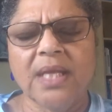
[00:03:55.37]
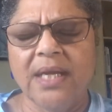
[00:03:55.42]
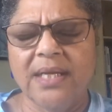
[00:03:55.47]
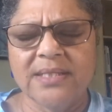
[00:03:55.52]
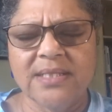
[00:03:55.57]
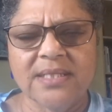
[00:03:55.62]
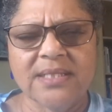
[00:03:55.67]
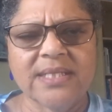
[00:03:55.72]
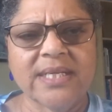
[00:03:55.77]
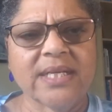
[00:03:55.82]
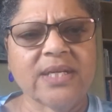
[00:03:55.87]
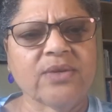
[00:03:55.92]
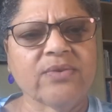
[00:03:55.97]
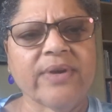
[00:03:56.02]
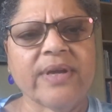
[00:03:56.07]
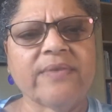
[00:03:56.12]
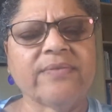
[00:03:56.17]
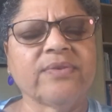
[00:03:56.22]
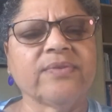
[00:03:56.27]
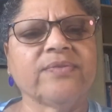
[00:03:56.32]
as I said,
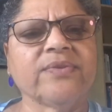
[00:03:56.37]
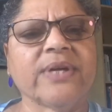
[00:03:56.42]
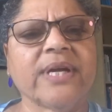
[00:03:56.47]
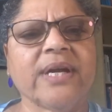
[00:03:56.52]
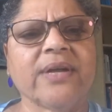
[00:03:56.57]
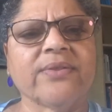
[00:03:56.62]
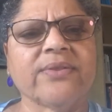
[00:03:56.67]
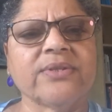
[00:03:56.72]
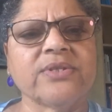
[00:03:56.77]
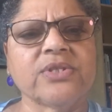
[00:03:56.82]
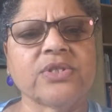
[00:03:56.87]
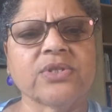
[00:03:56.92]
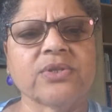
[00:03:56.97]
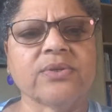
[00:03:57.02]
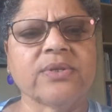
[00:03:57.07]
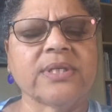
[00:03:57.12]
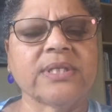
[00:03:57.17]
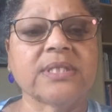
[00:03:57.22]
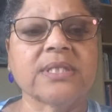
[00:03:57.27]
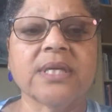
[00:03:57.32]
grateful for health
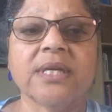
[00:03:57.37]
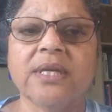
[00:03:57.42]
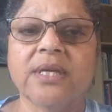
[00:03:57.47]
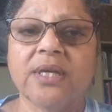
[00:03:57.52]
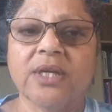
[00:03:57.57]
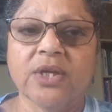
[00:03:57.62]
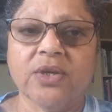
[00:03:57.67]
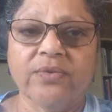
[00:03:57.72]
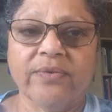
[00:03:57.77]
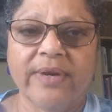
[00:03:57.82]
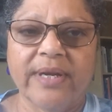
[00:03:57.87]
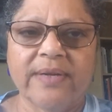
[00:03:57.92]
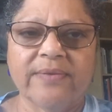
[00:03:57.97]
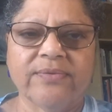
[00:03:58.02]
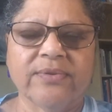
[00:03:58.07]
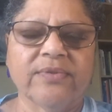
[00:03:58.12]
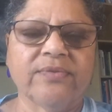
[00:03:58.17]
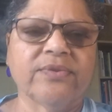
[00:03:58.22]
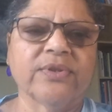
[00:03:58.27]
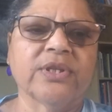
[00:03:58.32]
insurance,
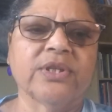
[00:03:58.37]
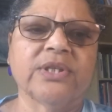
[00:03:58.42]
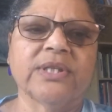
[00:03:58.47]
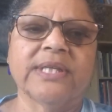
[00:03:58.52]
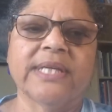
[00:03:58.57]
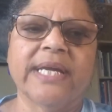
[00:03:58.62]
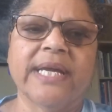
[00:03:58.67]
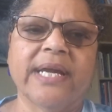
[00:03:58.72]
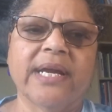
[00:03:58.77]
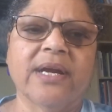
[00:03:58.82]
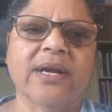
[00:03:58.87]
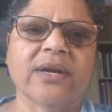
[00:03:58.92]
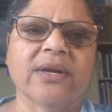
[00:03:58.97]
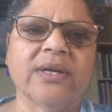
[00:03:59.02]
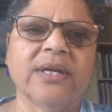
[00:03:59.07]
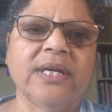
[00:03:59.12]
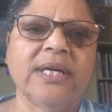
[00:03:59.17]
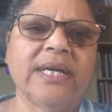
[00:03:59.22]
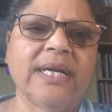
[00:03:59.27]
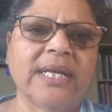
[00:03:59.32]
grateful for good care.